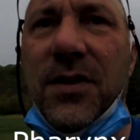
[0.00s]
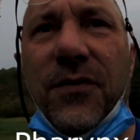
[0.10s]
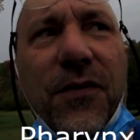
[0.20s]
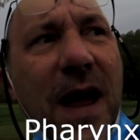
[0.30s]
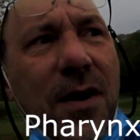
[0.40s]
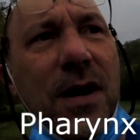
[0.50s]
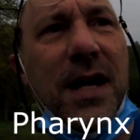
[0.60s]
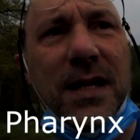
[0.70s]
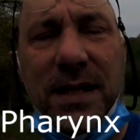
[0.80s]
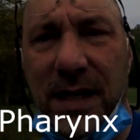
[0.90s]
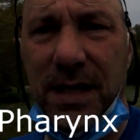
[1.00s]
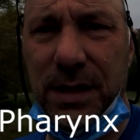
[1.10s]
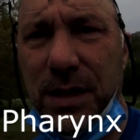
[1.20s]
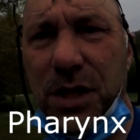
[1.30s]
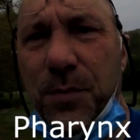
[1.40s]
The pharynx
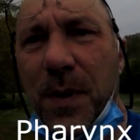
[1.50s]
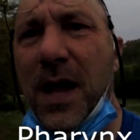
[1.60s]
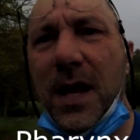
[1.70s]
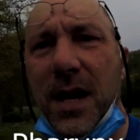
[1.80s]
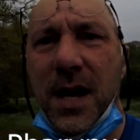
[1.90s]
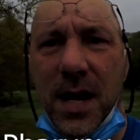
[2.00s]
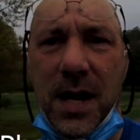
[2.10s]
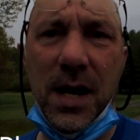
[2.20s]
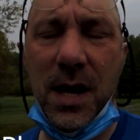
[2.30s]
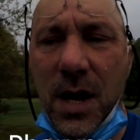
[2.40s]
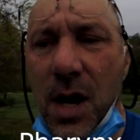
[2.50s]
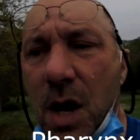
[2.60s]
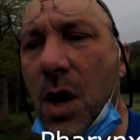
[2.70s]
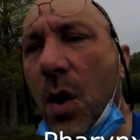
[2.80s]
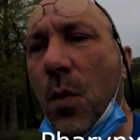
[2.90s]
is the spot
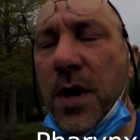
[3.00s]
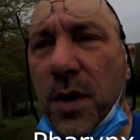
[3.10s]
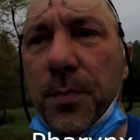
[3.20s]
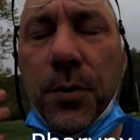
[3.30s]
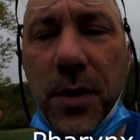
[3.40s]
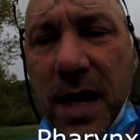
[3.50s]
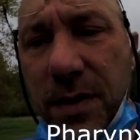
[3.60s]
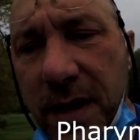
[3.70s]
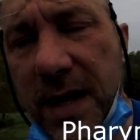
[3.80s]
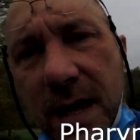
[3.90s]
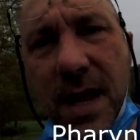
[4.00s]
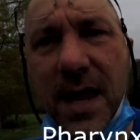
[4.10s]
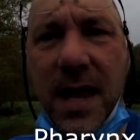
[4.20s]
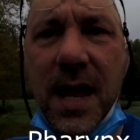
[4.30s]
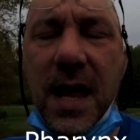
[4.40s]
where your breathing
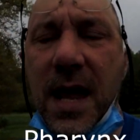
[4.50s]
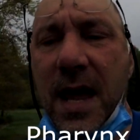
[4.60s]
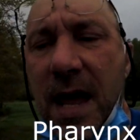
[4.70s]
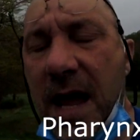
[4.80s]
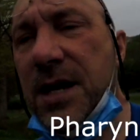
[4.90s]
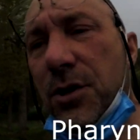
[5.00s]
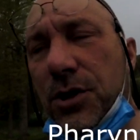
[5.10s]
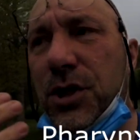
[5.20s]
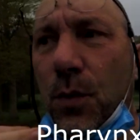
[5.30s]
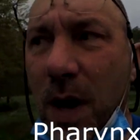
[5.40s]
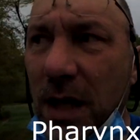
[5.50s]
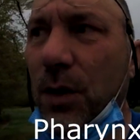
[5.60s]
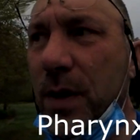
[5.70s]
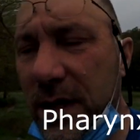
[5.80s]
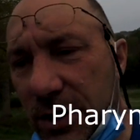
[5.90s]
and your
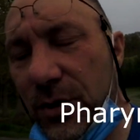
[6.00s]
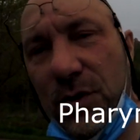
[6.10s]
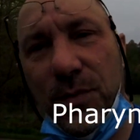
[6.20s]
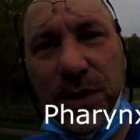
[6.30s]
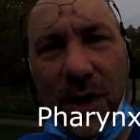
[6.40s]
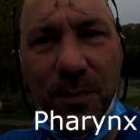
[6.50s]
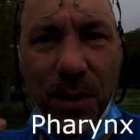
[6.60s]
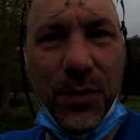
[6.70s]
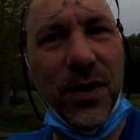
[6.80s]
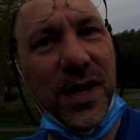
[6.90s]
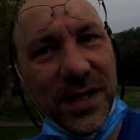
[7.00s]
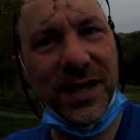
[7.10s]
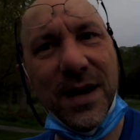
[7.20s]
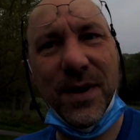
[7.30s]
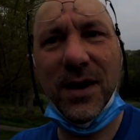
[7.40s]
swallowing tubes are both in the
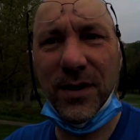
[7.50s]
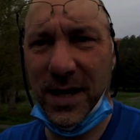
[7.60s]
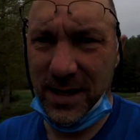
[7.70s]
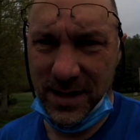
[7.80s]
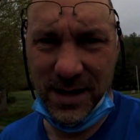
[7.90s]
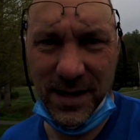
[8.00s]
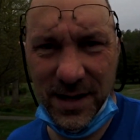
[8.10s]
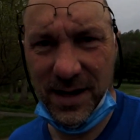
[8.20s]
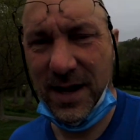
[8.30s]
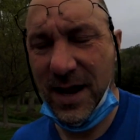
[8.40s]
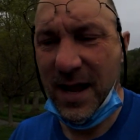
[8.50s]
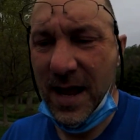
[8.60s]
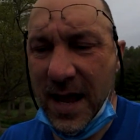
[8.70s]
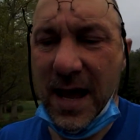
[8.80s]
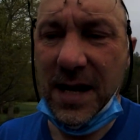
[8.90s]
same area.
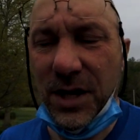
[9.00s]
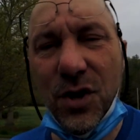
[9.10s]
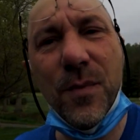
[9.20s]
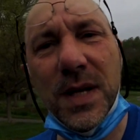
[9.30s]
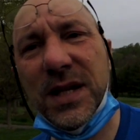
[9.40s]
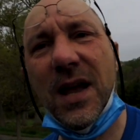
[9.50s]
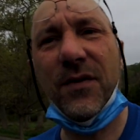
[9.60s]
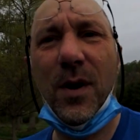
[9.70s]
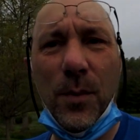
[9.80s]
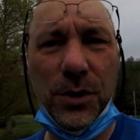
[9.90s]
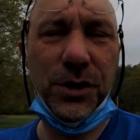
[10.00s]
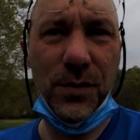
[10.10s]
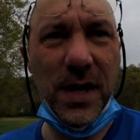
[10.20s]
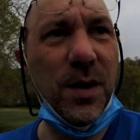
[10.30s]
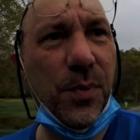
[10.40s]
And humans have an almost
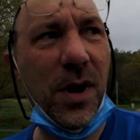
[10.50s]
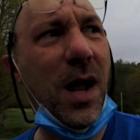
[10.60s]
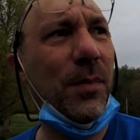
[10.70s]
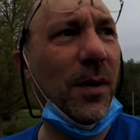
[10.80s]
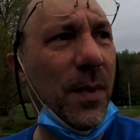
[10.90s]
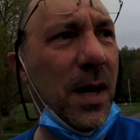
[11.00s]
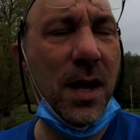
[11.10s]
unique problem.